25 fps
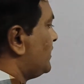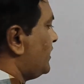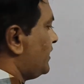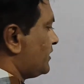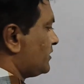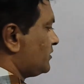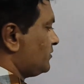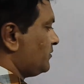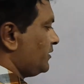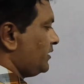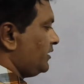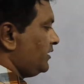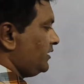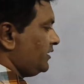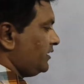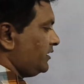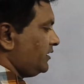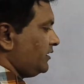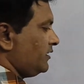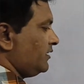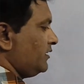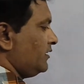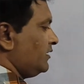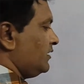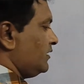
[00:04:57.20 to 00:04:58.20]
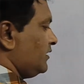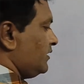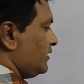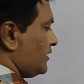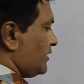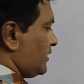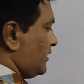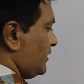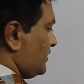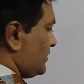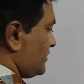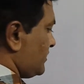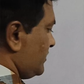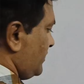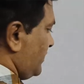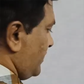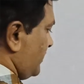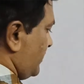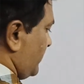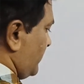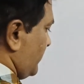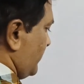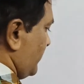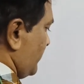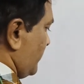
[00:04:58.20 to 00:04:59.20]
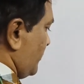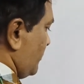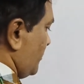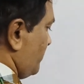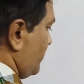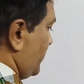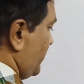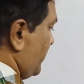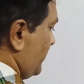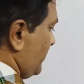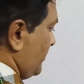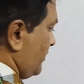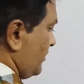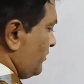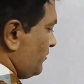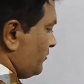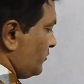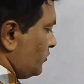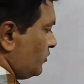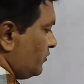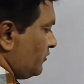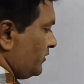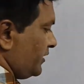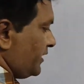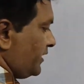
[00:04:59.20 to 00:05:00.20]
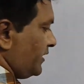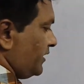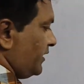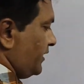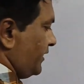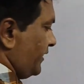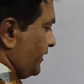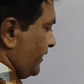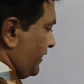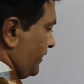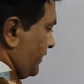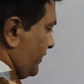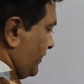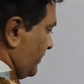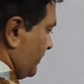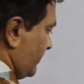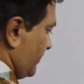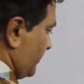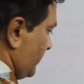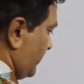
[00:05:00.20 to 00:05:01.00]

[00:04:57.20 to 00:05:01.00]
actually considered to be moving in a